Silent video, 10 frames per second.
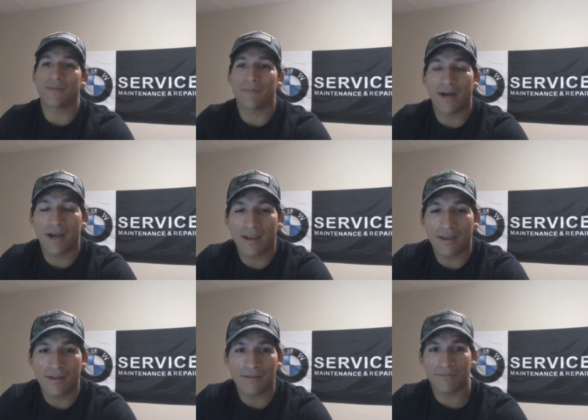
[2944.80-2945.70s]

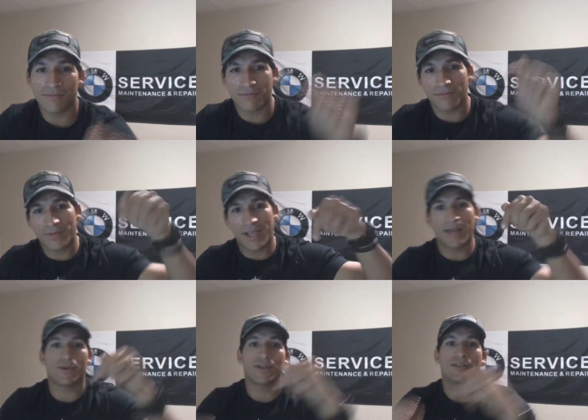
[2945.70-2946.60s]
my
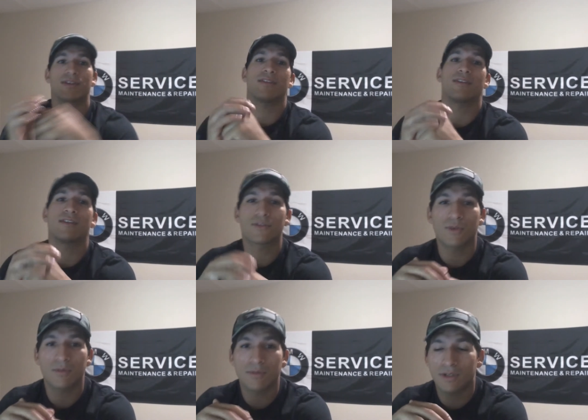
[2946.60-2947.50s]
address in the
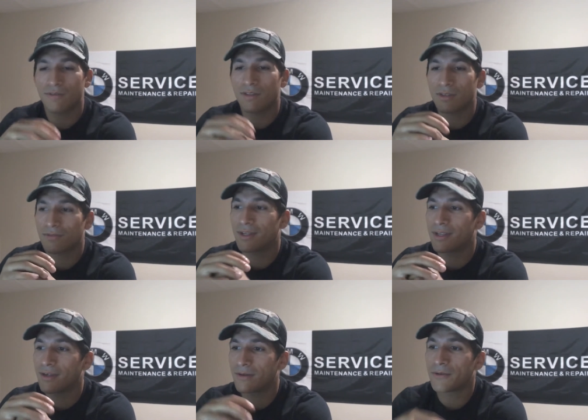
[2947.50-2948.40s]
description of this
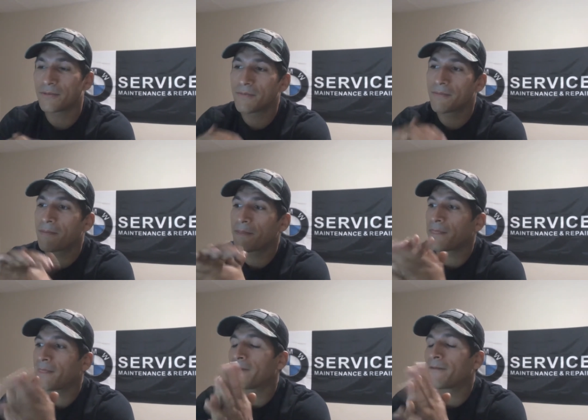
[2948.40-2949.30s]
video,
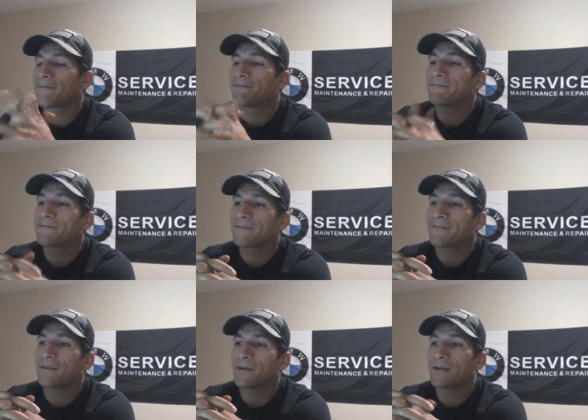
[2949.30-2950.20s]

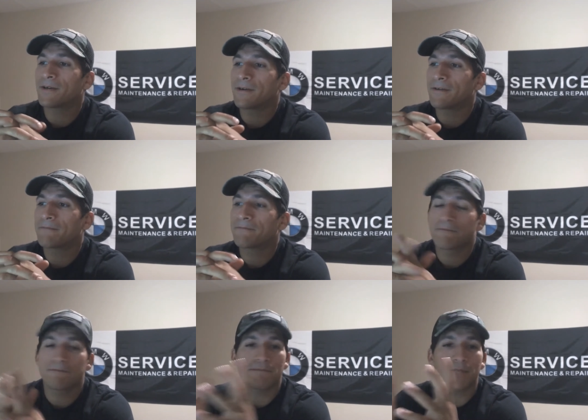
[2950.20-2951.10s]
or,
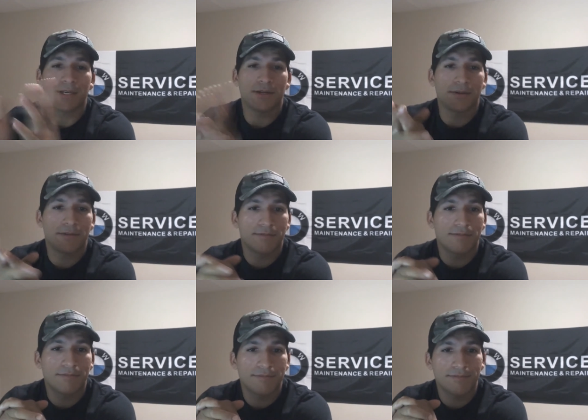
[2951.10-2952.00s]
you know,
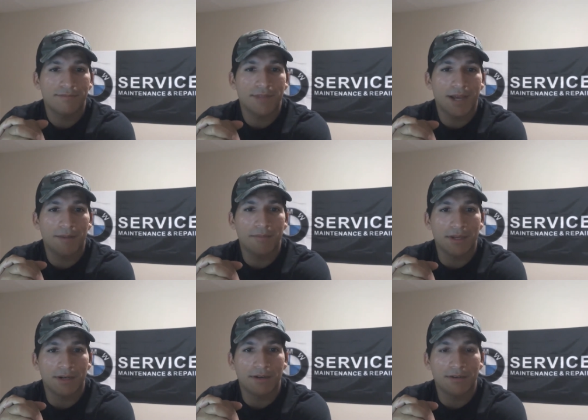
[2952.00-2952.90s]
not
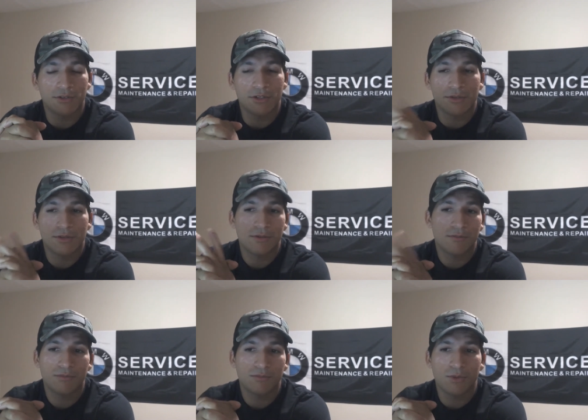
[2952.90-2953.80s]
beer, just
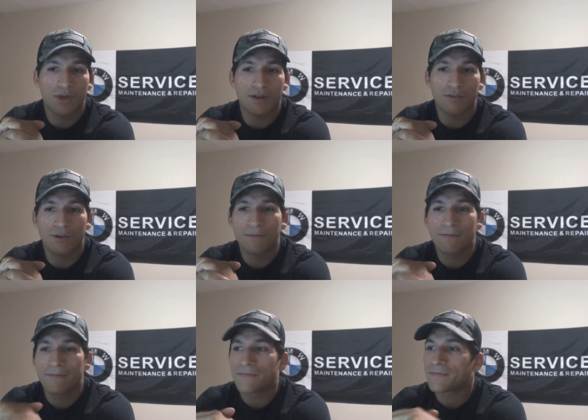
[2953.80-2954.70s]
whatever.
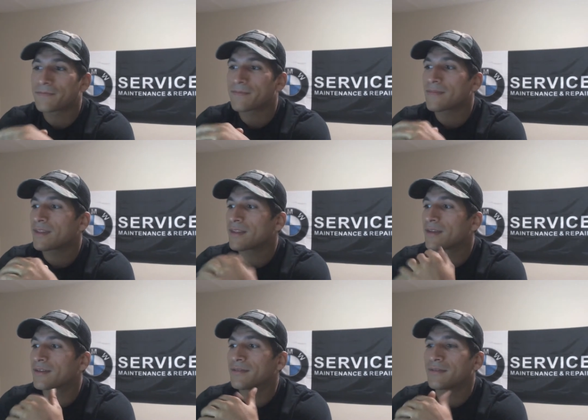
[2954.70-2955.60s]

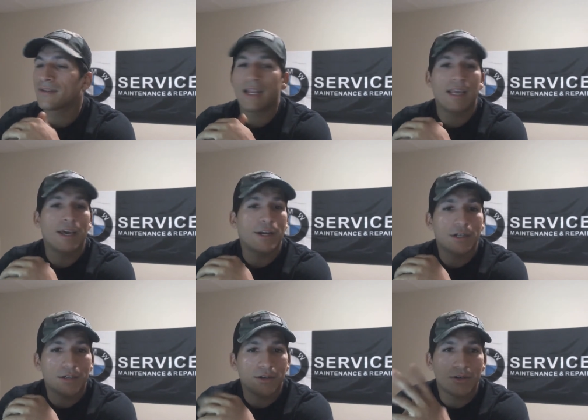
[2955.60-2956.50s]
A
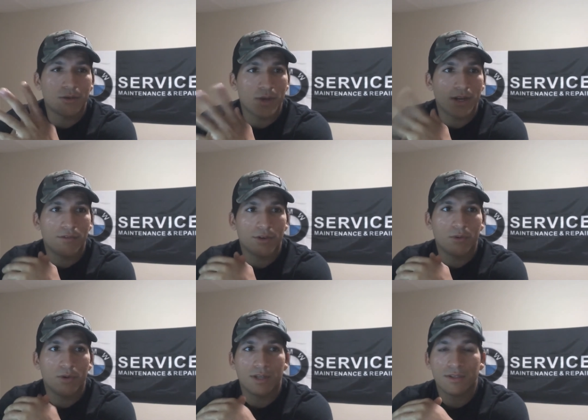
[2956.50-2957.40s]
letter or whatever you
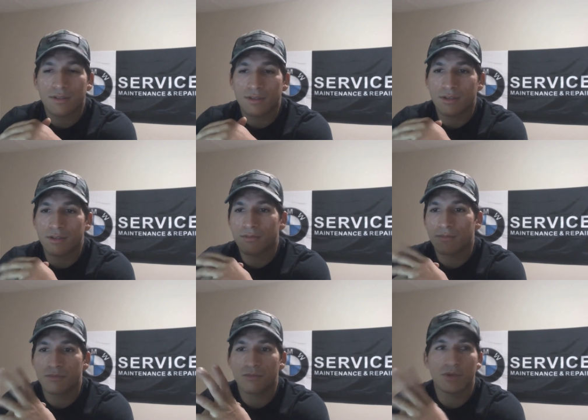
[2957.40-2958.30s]
want us to,
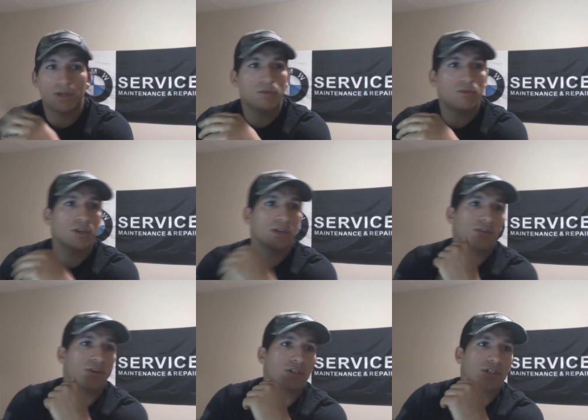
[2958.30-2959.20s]
we'll give
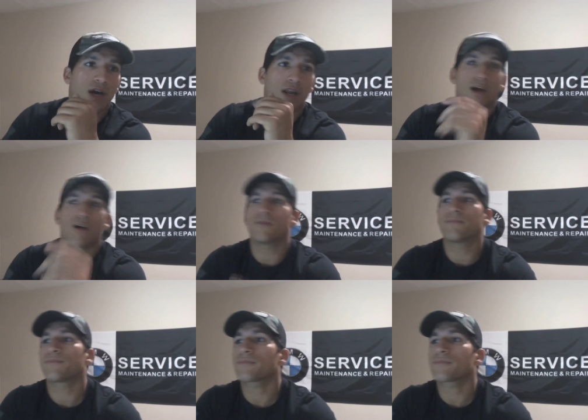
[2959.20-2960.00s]
you a shout out.